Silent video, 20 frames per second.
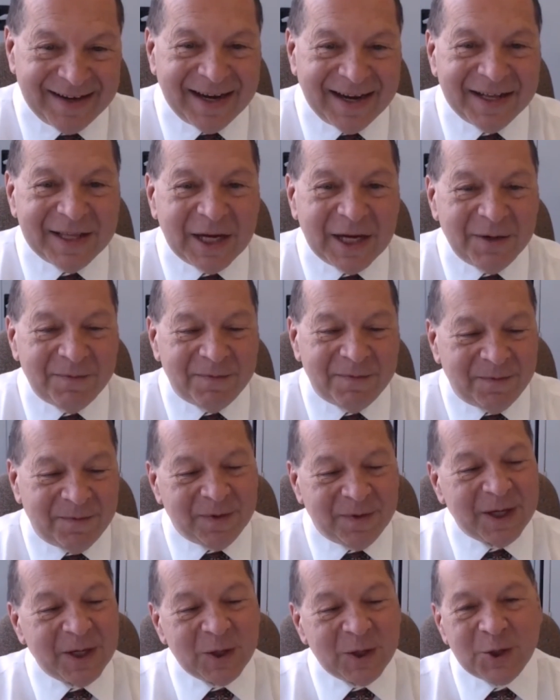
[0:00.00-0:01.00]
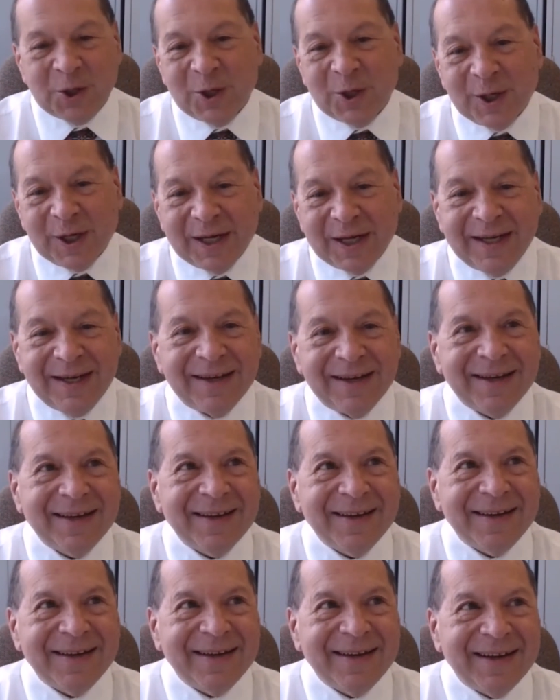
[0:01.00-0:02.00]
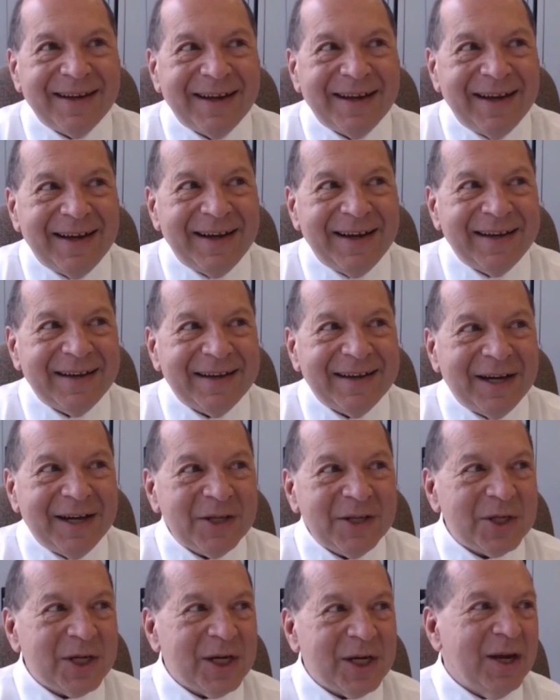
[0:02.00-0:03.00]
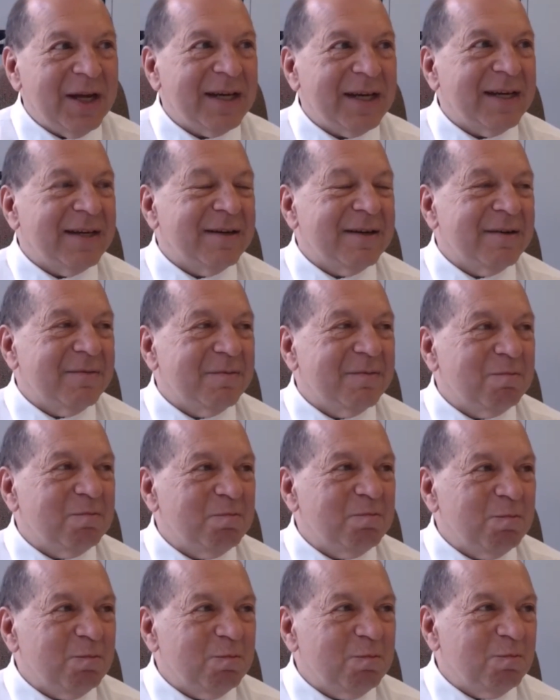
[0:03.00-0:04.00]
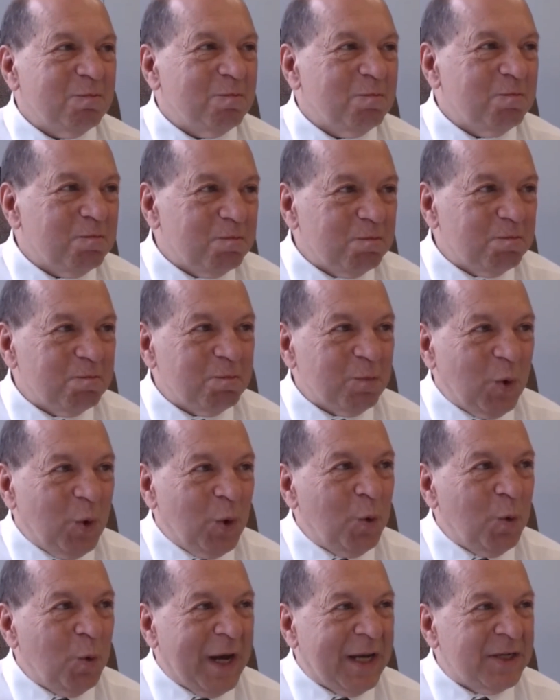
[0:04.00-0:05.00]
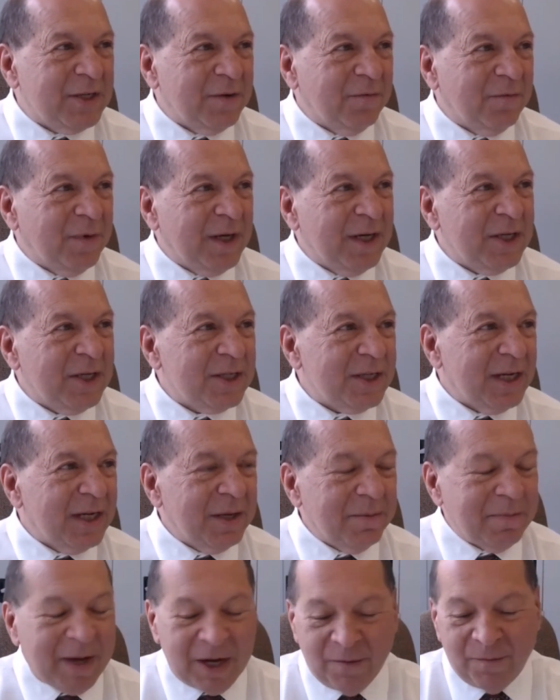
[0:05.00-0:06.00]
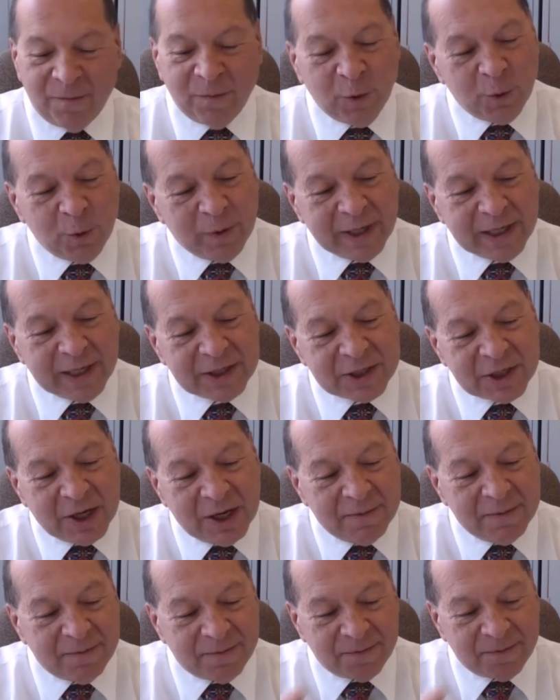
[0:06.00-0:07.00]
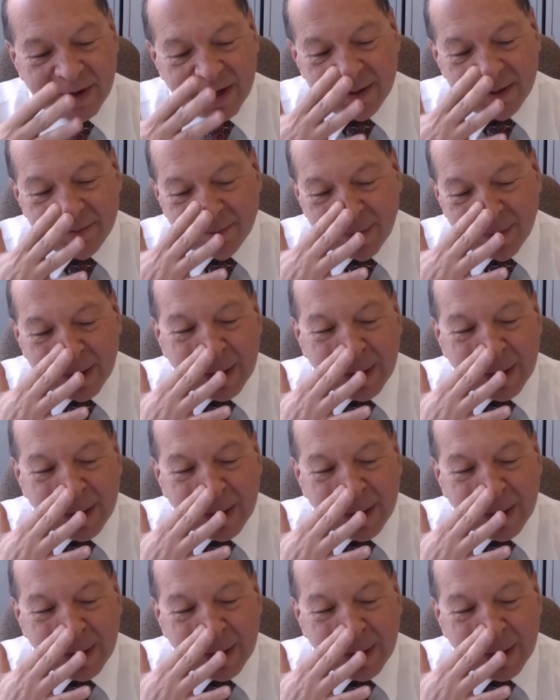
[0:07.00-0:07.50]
And then if you finish early, I used to like always to finish in about a 4-week time frame.